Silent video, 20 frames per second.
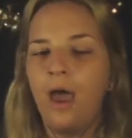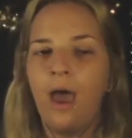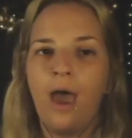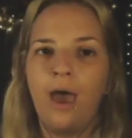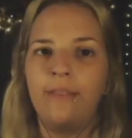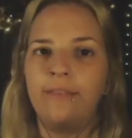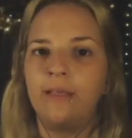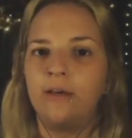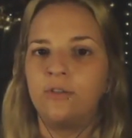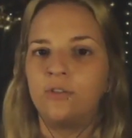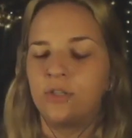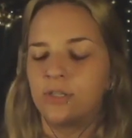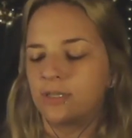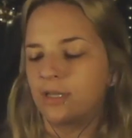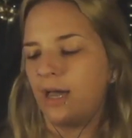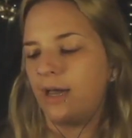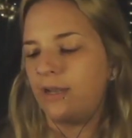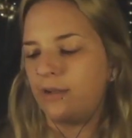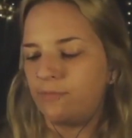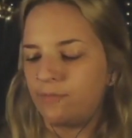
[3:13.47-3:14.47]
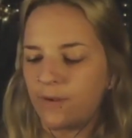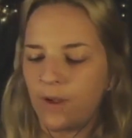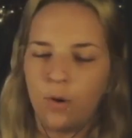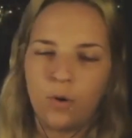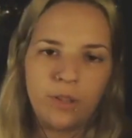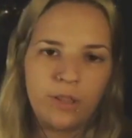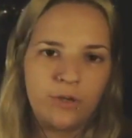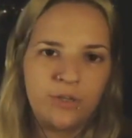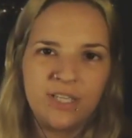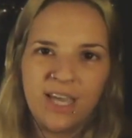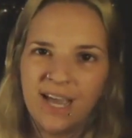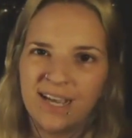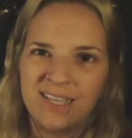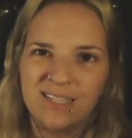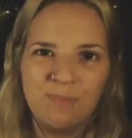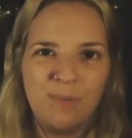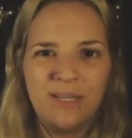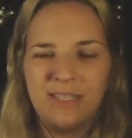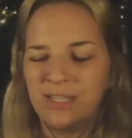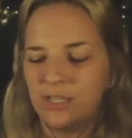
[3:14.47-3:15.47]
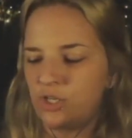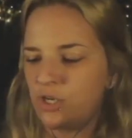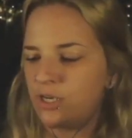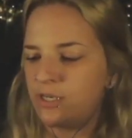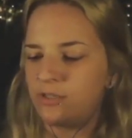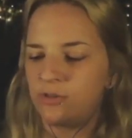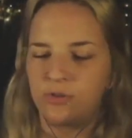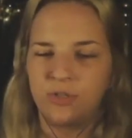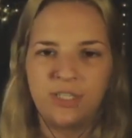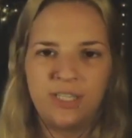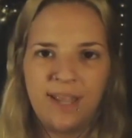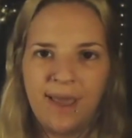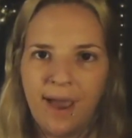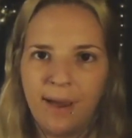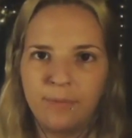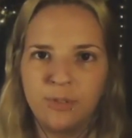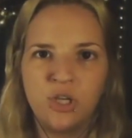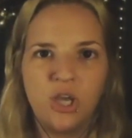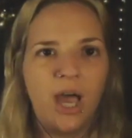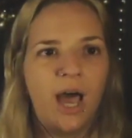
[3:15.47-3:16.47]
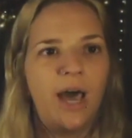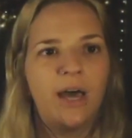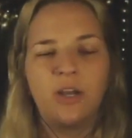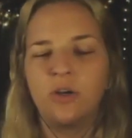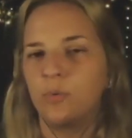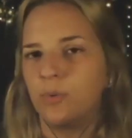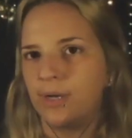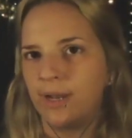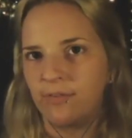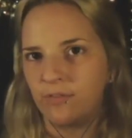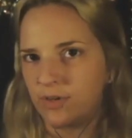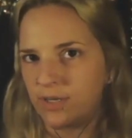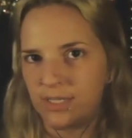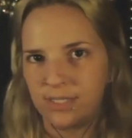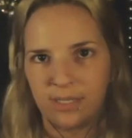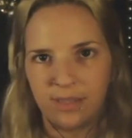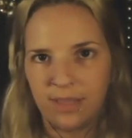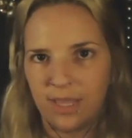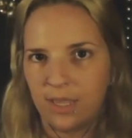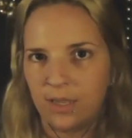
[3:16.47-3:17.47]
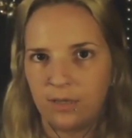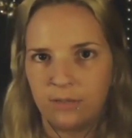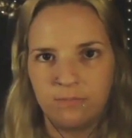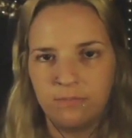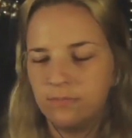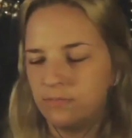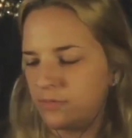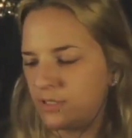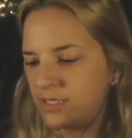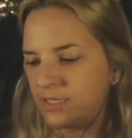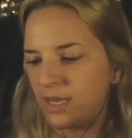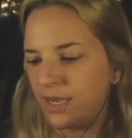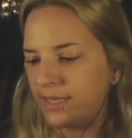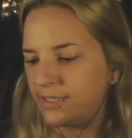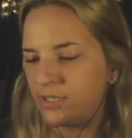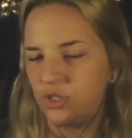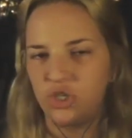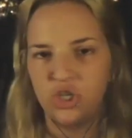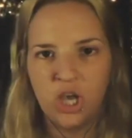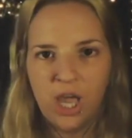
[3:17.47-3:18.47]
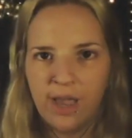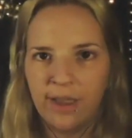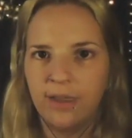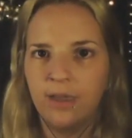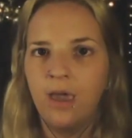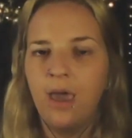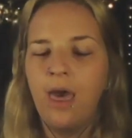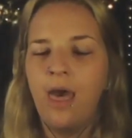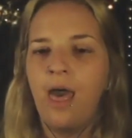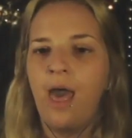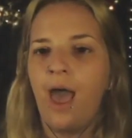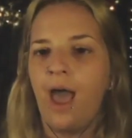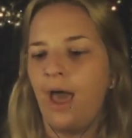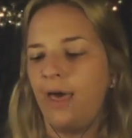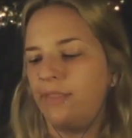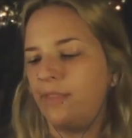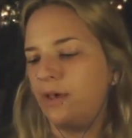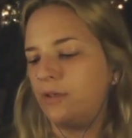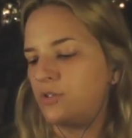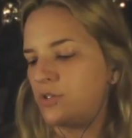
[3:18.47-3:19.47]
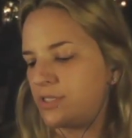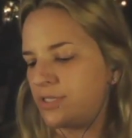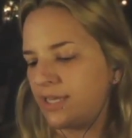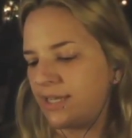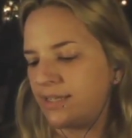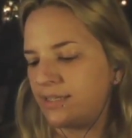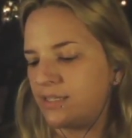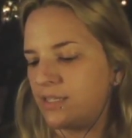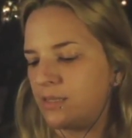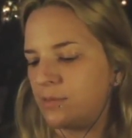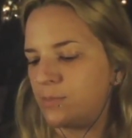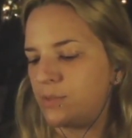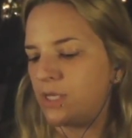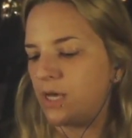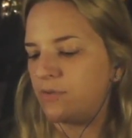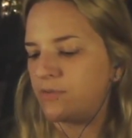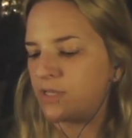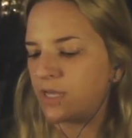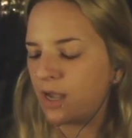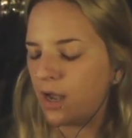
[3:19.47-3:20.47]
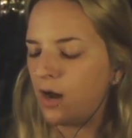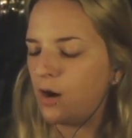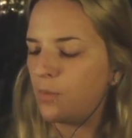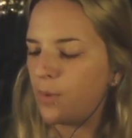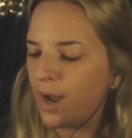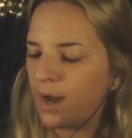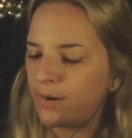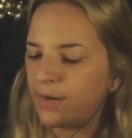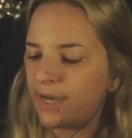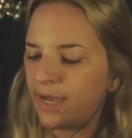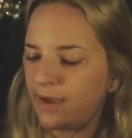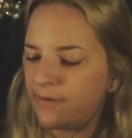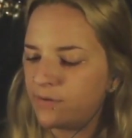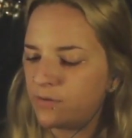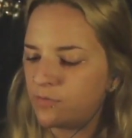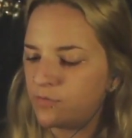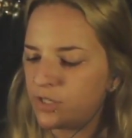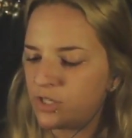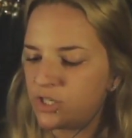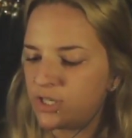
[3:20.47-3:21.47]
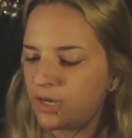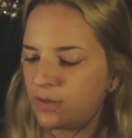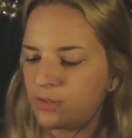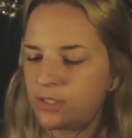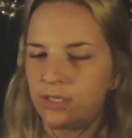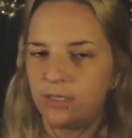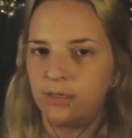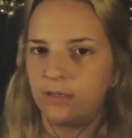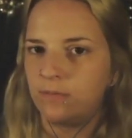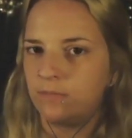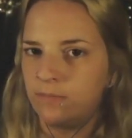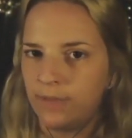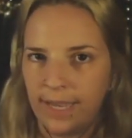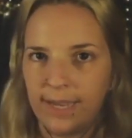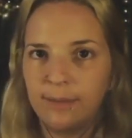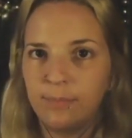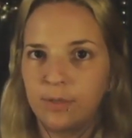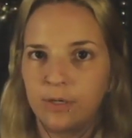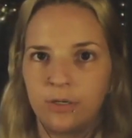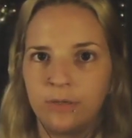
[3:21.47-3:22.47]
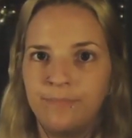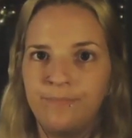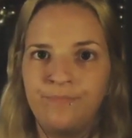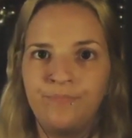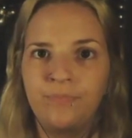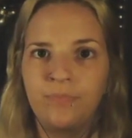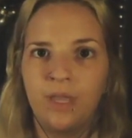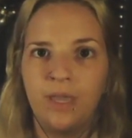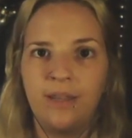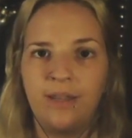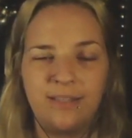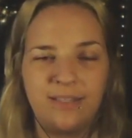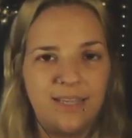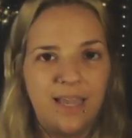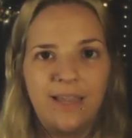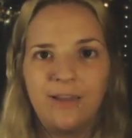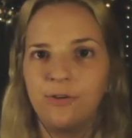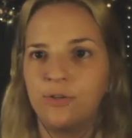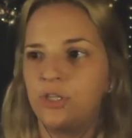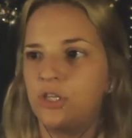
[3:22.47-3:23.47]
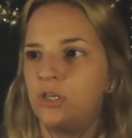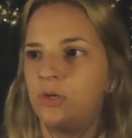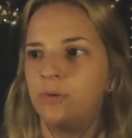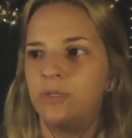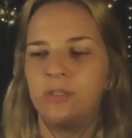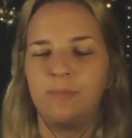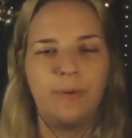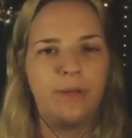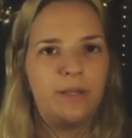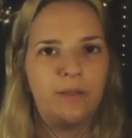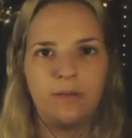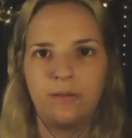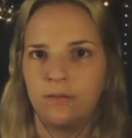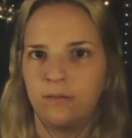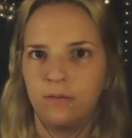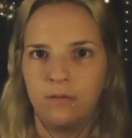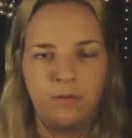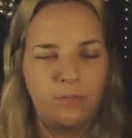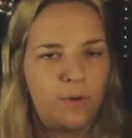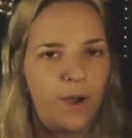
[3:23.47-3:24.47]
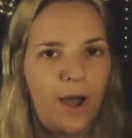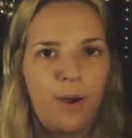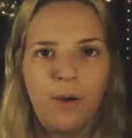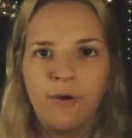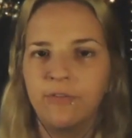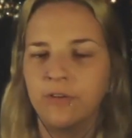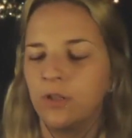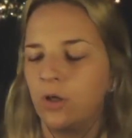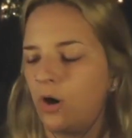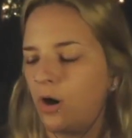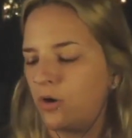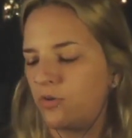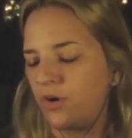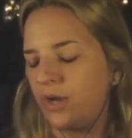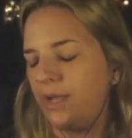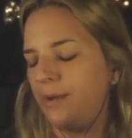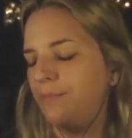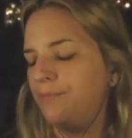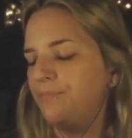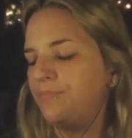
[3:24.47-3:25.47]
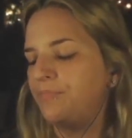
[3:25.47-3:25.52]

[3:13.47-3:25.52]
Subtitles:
and they'll just kind of go to their text messages or Snapchat or whatever it is that they decide to check, and they'll just think to themselves like, oh wow, I haven't reached out to Amber in a day or two, it's been however long, right?